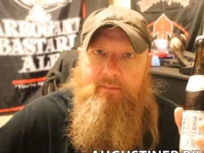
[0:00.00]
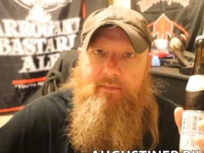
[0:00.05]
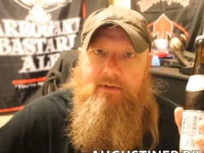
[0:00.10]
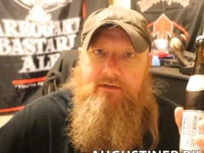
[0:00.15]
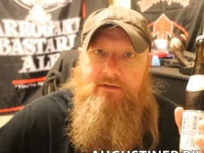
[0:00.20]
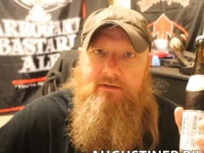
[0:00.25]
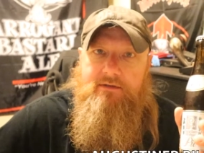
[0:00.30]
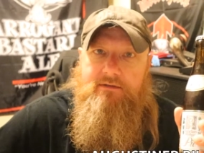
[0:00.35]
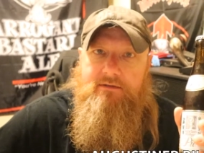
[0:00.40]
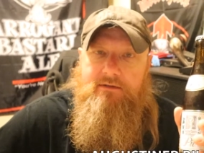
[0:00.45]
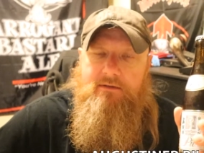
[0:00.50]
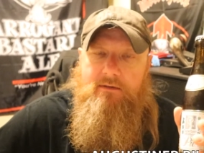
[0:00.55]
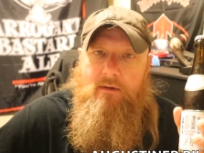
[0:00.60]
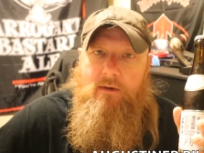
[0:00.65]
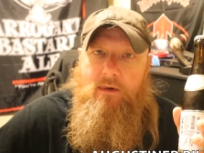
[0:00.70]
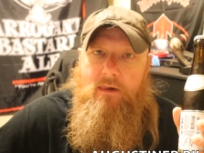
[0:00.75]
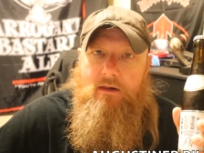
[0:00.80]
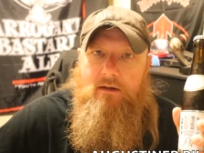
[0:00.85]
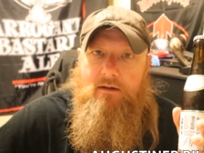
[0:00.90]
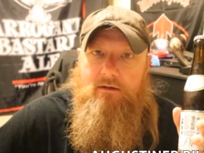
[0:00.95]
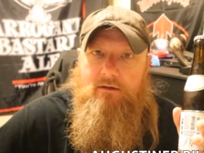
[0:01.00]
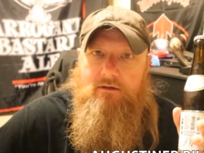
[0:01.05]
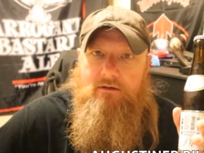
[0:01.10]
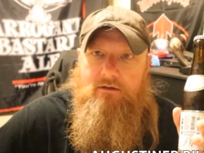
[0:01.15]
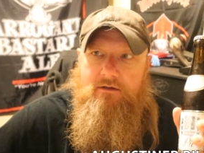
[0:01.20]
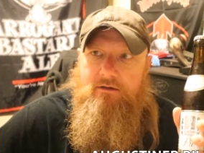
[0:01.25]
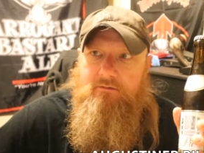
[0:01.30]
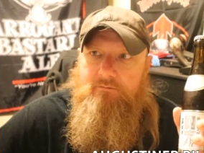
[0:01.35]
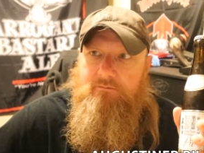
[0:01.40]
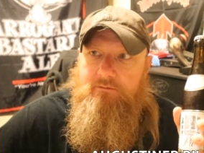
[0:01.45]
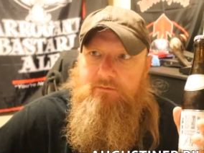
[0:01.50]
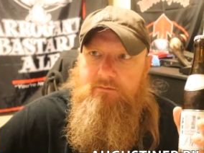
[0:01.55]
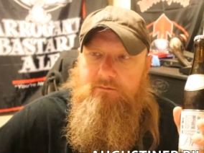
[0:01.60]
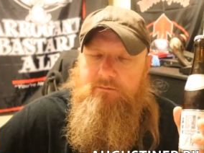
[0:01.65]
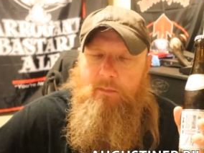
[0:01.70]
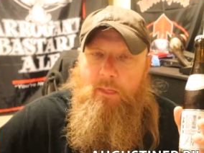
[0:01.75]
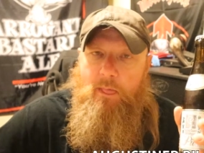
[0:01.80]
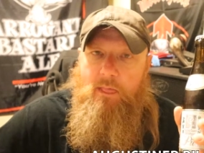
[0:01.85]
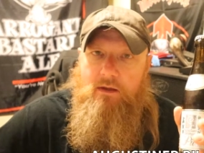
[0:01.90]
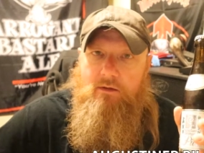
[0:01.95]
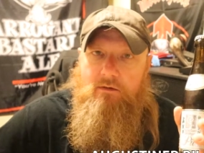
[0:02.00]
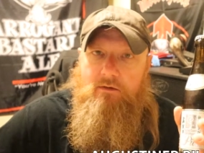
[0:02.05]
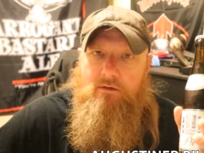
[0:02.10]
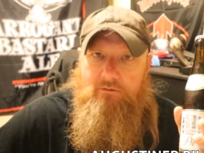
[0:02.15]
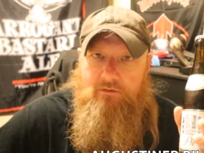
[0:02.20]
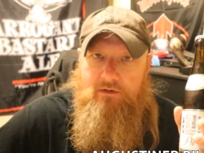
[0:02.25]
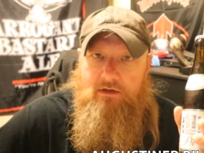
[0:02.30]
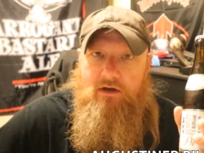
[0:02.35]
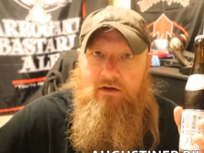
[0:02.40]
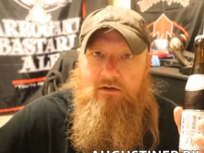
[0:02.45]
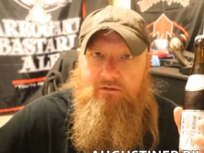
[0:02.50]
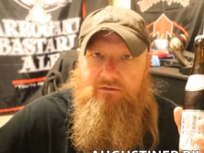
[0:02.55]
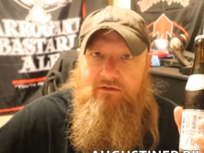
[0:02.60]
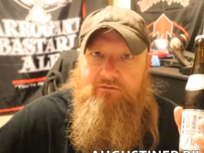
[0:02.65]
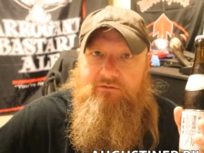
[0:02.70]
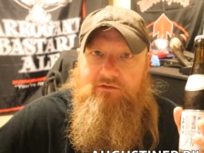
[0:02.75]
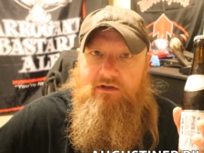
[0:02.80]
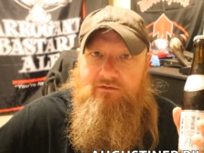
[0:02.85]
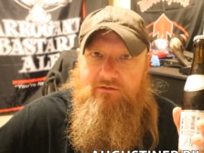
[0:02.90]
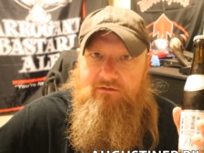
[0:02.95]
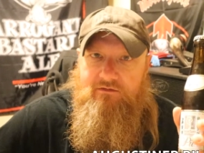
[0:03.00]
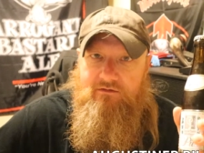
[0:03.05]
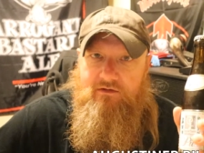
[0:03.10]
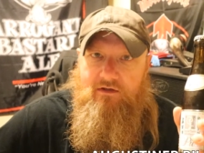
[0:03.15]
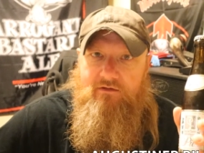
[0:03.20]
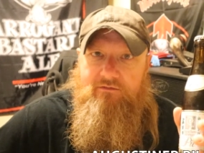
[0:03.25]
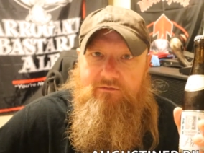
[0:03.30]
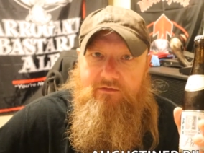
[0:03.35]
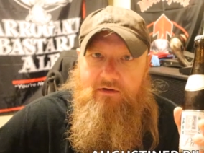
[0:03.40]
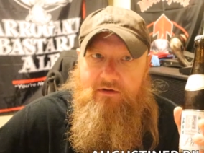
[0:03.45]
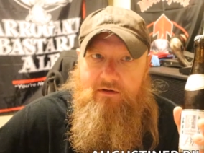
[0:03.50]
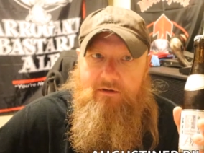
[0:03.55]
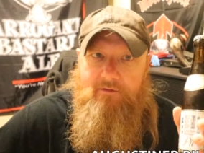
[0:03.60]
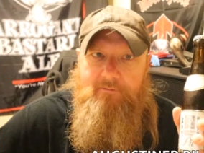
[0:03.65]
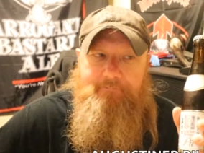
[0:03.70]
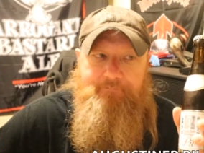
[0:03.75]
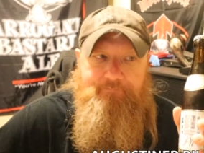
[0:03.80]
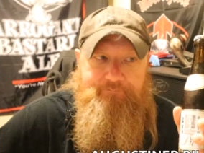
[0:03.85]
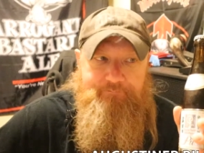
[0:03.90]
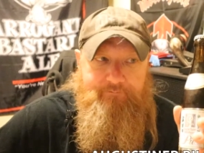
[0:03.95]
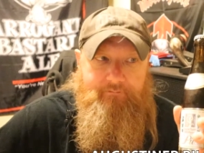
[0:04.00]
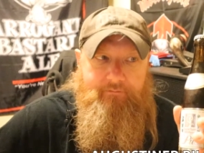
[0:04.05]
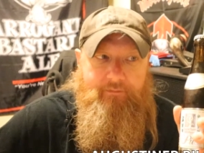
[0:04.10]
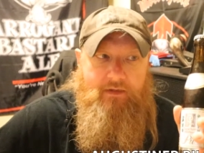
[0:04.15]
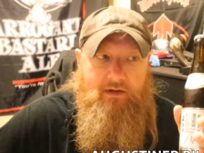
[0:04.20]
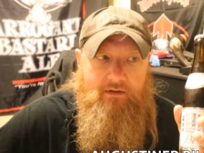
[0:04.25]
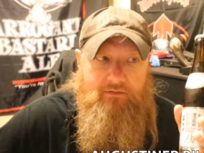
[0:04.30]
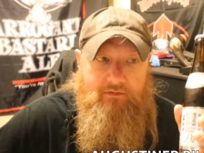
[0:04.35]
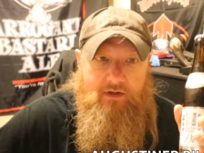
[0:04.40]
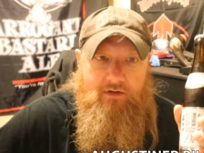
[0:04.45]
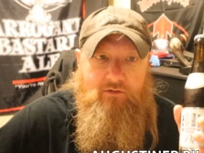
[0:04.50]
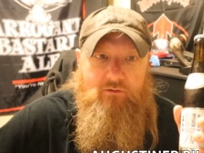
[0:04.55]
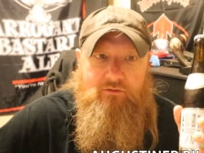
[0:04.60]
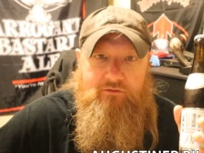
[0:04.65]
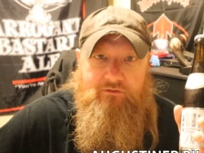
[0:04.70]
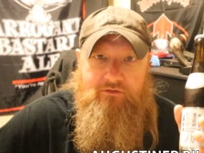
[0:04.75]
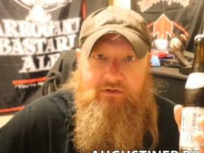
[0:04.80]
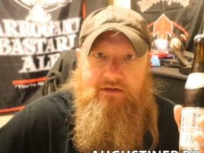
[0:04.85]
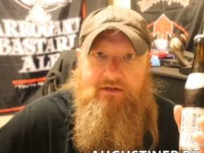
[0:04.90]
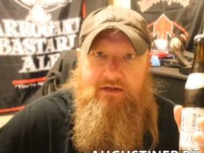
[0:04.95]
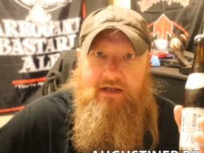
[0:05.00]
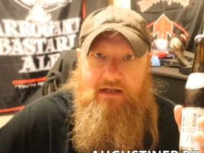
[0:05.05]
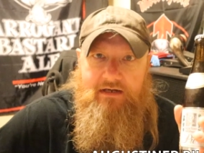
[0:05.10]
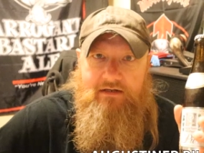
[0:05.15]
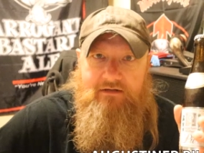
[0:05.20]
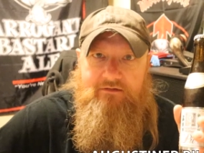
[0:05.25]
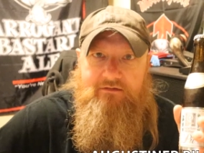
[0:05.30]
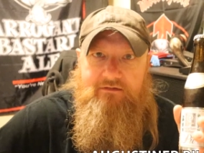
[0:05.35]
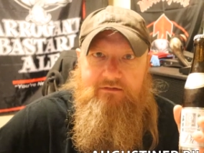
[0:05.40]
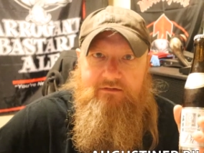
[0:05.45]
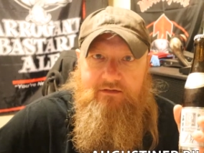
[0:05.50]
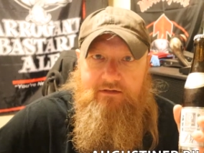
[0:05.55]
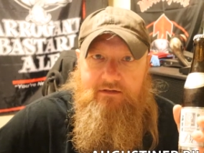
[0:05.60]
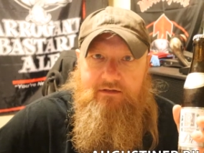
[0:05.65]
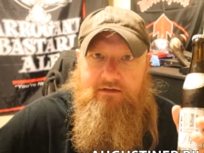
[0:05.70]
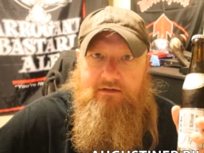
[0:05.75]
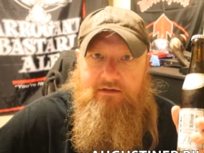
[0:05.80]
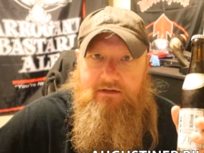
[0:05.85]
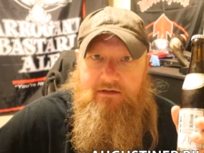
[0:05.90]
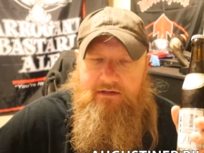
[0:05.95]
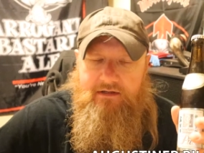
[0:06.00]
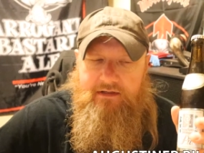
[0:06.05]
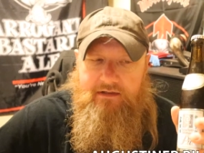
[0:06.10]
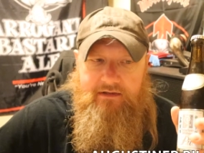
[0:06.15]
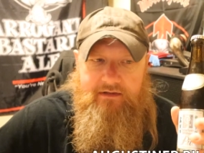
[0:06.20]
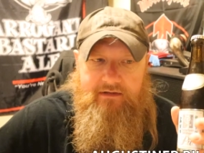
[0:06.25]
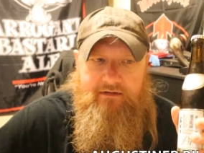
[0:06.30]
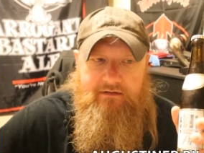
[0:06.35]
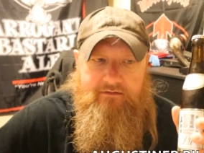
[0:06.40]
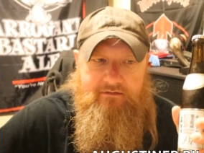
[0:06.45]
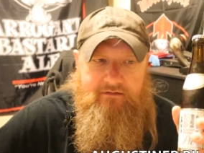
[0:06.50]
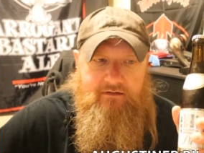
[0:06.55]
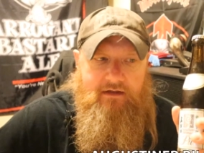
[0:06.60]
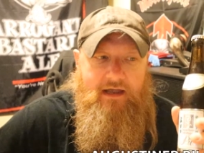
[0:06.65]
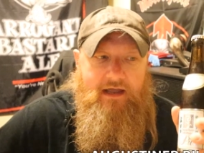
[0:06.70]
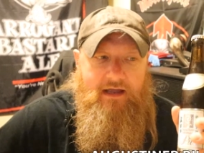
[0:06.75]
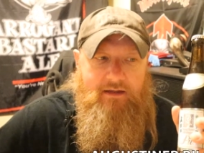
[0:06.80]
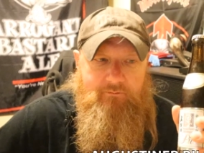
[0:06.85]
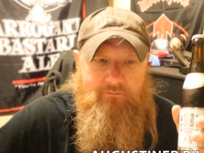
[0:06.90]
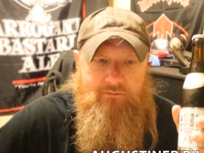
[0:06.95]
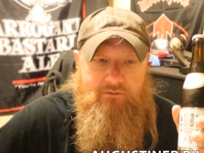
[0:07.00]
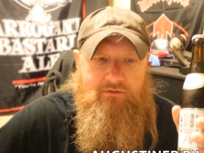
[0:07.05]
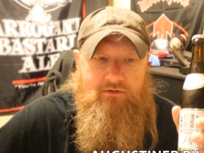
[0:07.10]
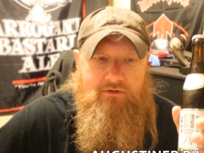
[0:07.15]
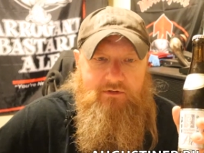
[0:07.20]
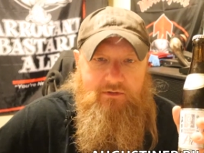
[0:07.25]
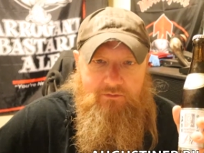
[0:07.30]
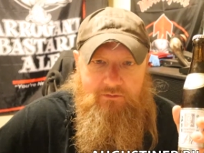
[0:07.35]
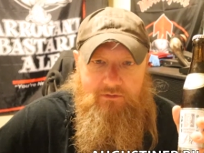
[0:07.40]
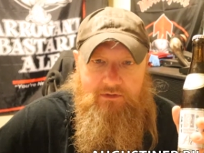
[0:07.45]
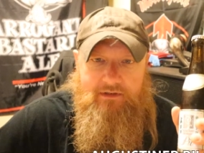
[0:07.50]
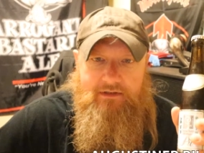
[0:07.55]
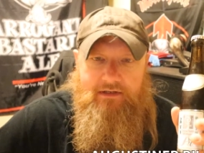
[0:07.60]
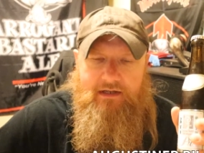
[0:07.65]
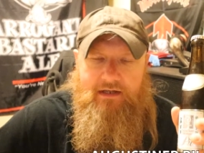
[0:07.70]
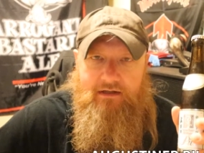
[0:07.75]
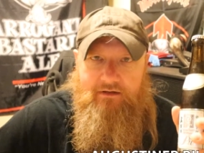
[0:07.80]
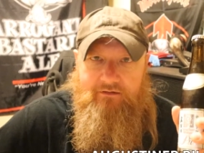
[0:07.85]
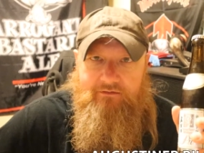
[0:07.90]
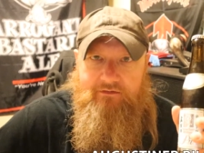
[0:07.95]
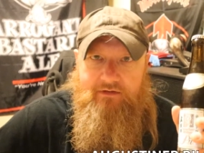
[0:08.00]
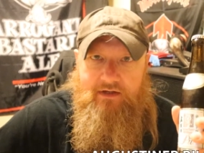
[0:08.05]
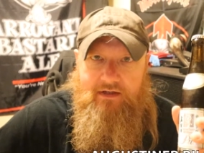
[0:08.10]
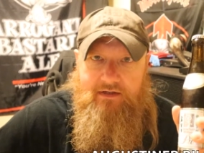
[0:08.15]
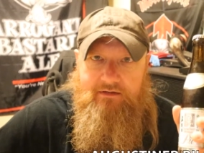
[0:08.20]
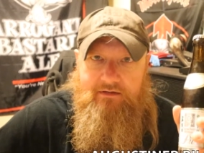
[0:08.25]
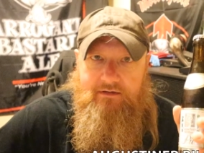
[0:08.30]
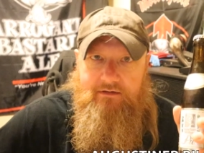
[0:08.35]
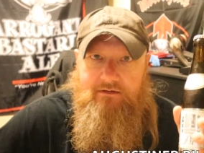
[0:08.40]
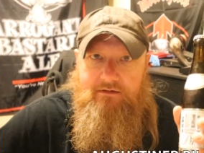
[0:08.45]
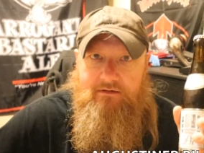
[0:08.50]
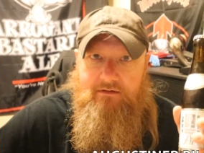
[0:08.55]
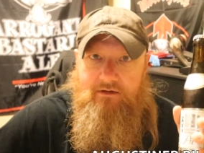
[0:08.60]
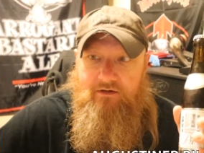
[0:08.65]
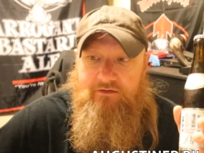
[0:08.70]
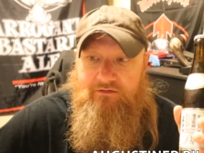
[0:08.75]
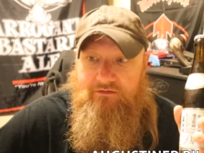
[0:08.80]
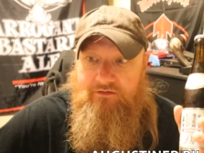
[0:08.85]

opinion. The lagers I've tasted so far, they're Augustiner Helles. Is absolutely outstanding. I